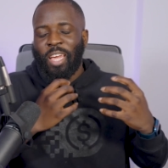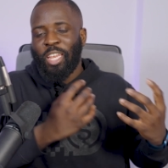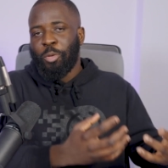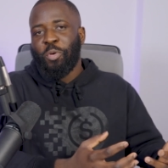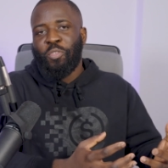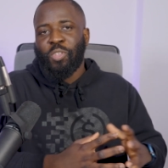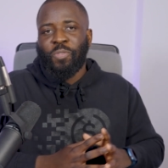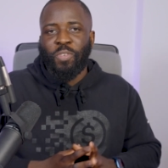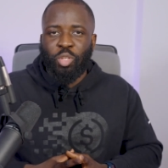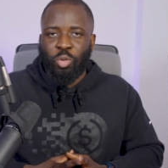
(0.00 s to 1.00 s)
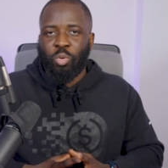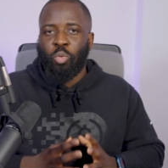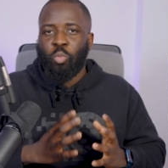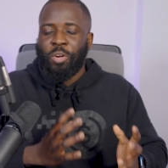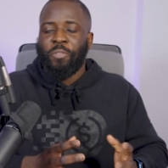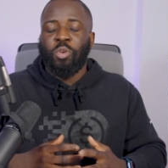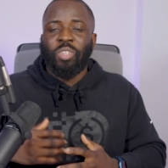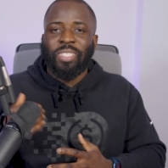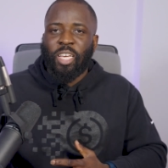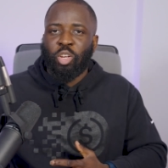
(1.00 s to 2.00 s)
In the previous video, we
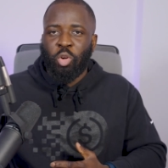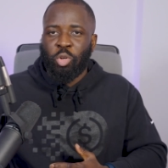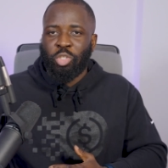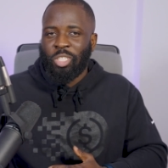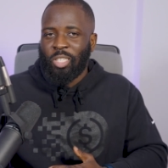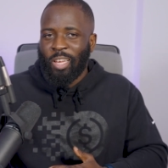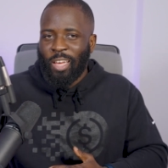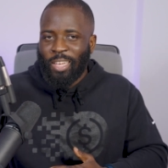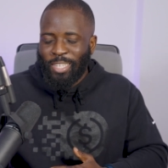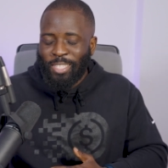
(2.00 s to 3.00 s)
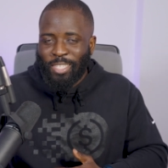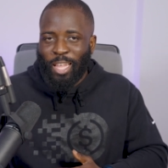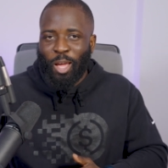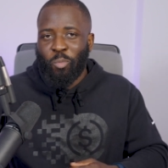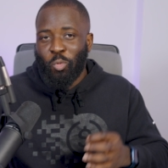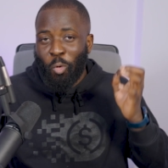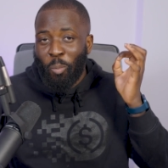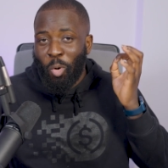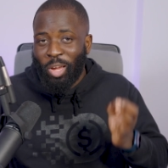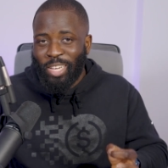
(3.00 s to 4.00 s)
reviewed the technology. This time, go
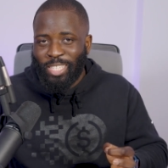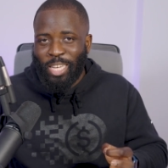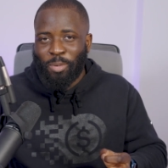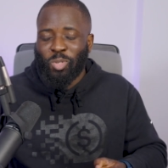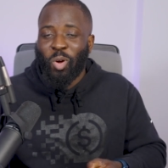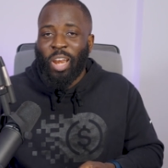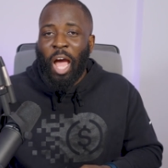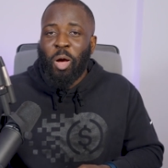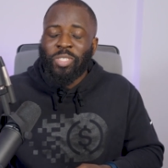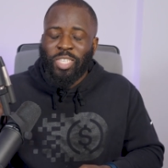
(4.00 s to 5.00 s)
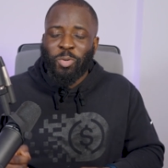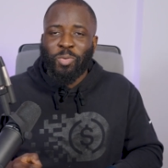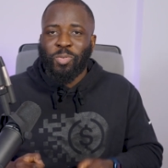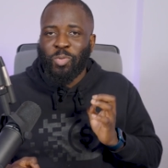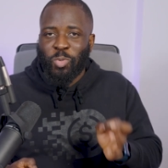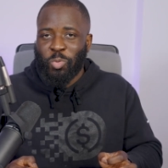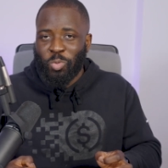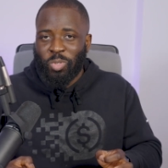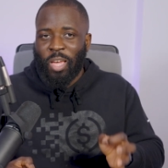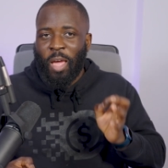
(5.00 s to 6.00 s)
more in depth on how Circle's
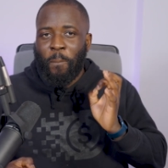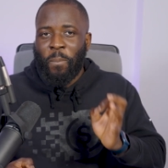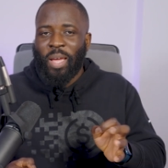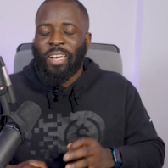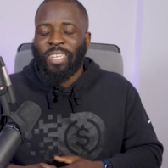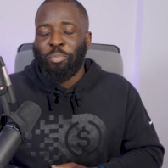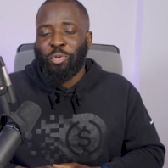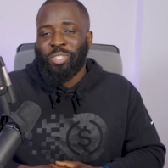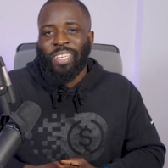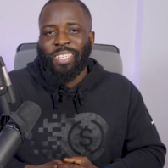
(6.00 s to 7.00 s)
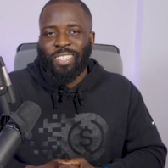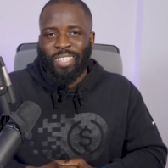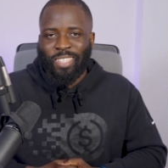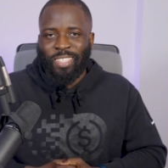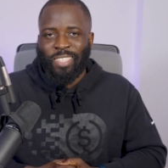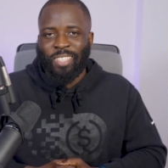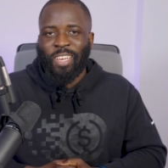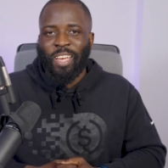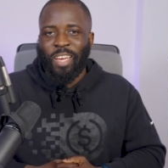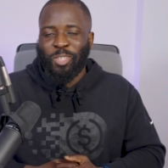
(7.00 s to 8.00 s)
tools make the process easy.
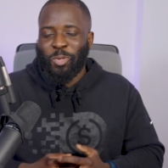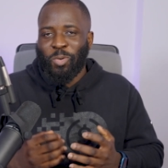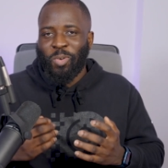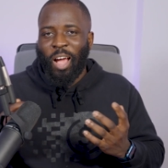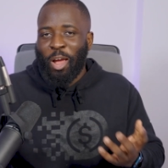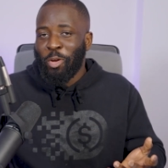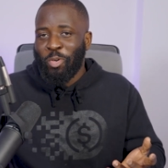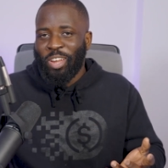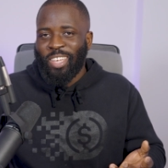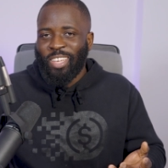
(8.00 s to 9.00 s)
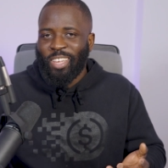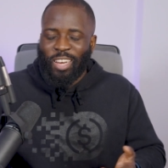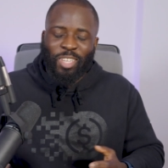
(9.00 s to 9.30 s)
So, are you ready?